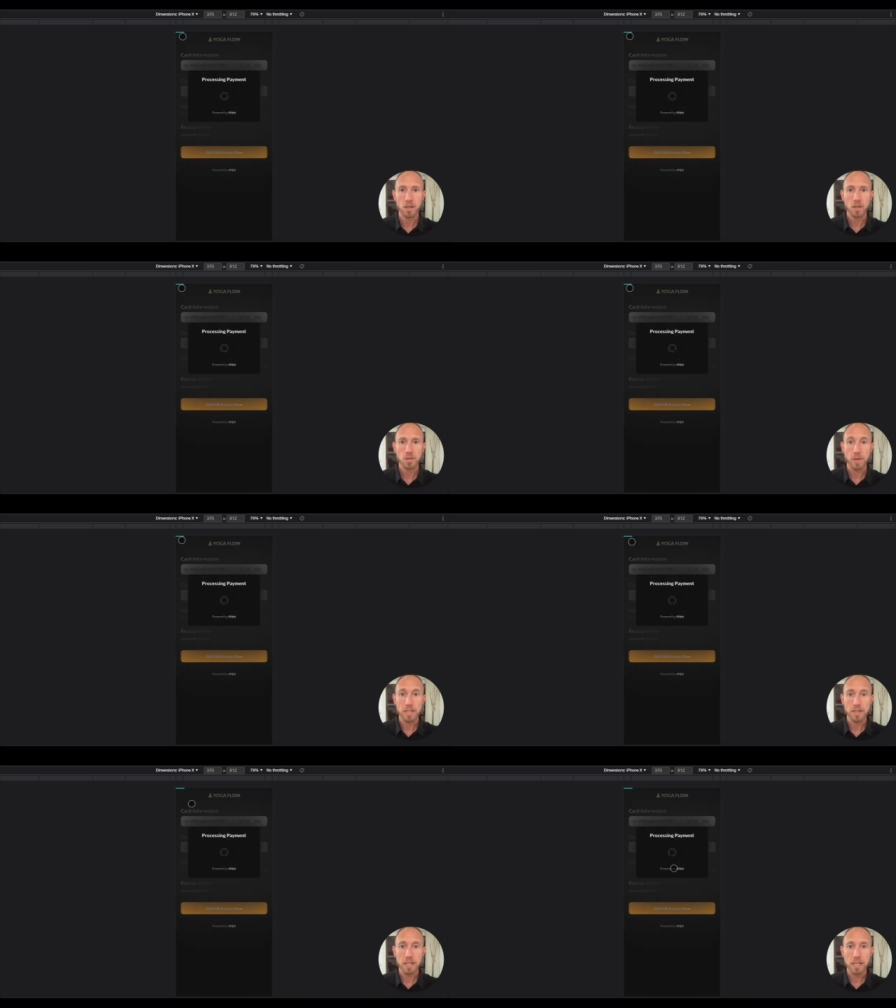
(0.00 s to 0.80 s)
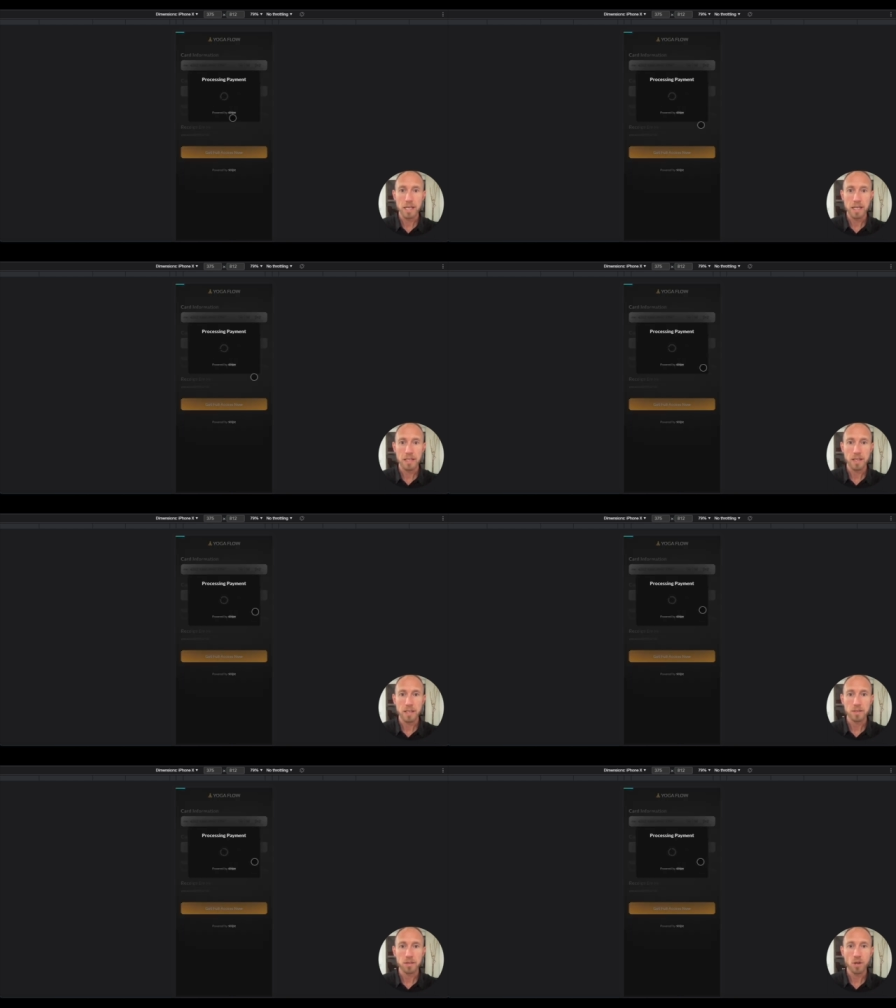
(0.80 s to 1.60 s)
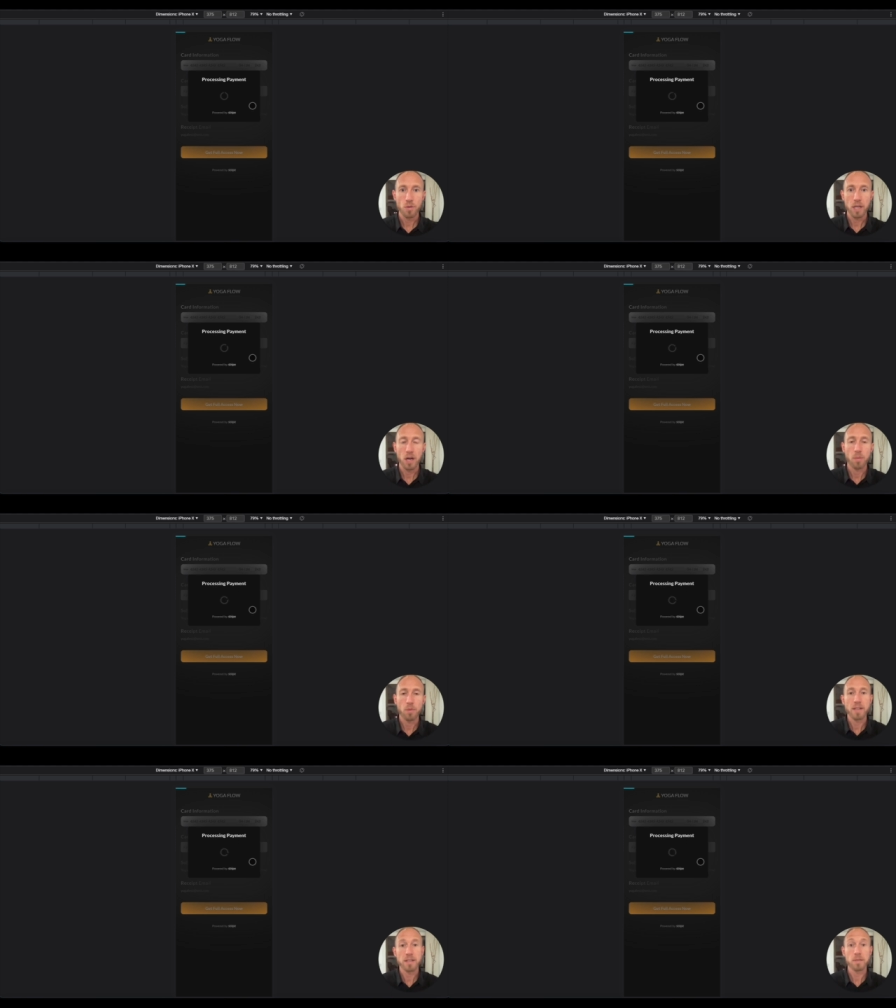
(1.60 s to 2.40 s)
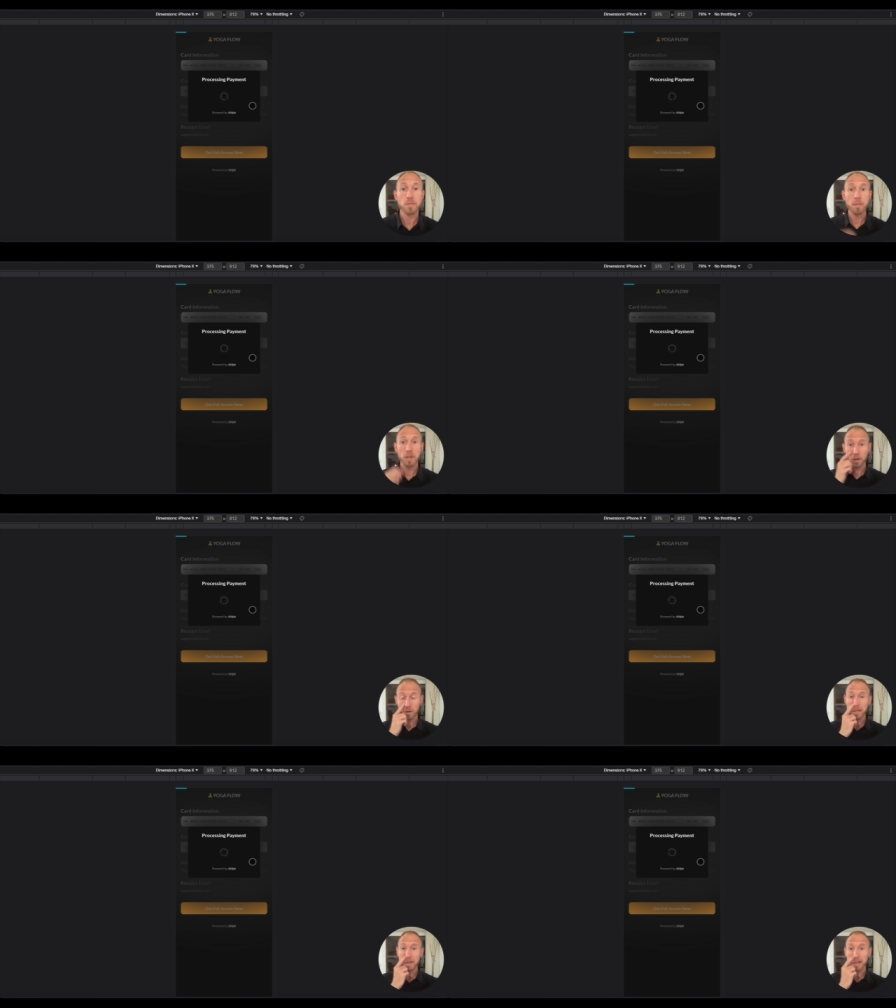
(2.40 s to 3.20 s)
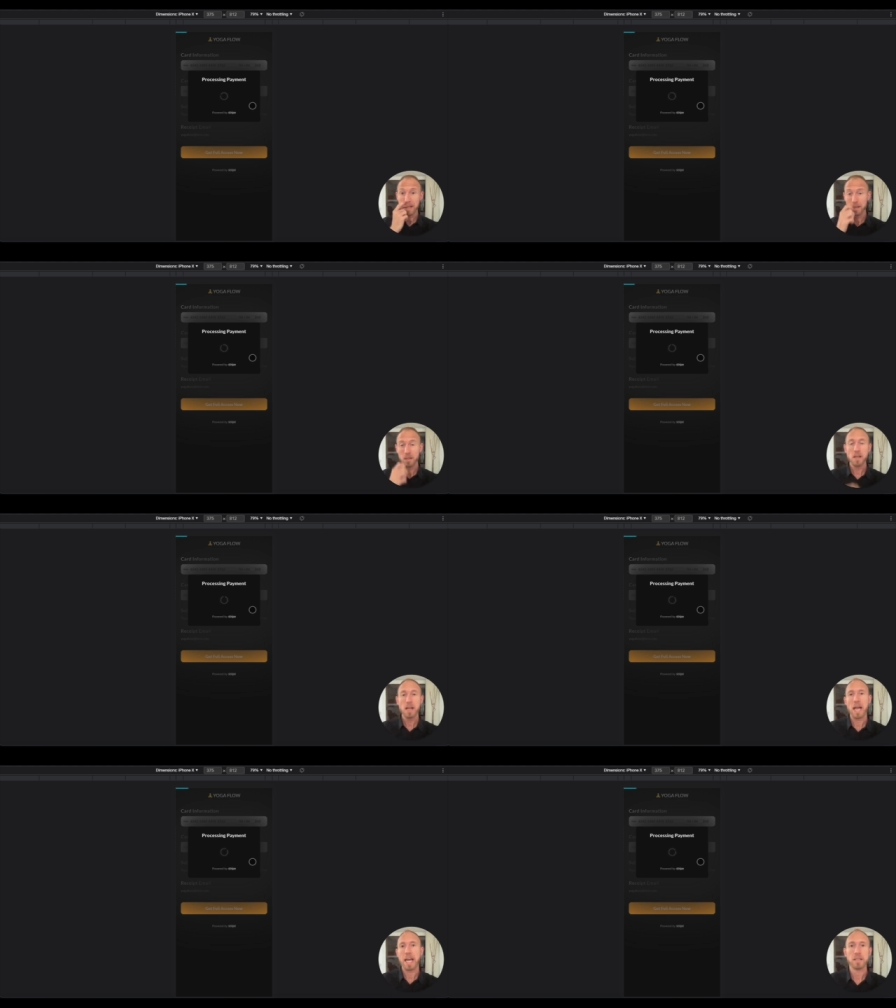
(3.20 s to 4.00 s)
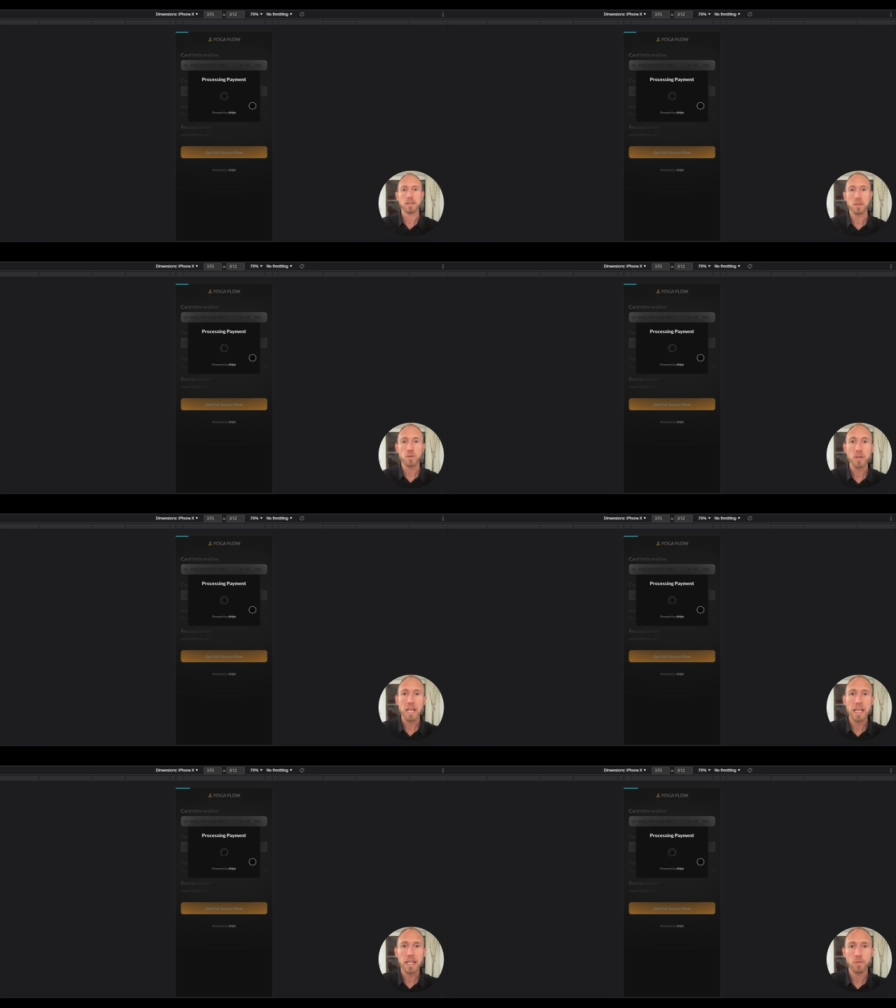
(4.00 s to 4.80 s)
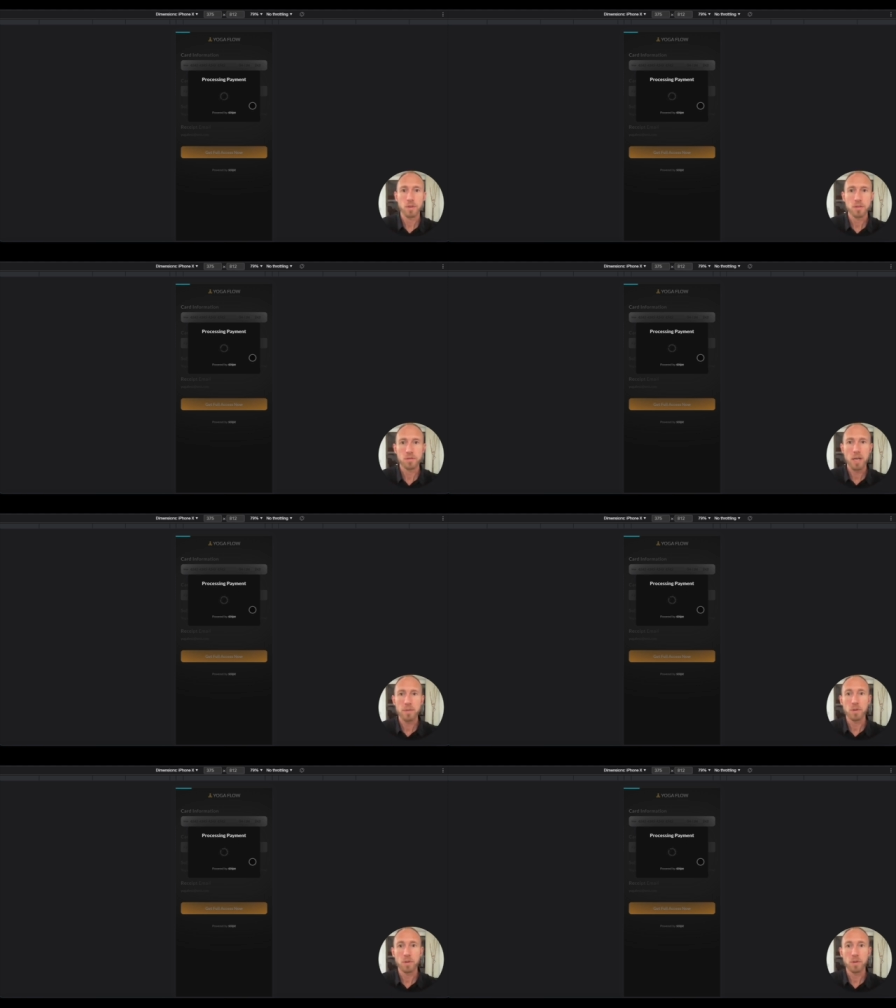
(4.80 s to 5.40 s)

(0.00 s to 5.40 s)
So we can see it is showing our process payment loading thing and it's communicating with Stripe.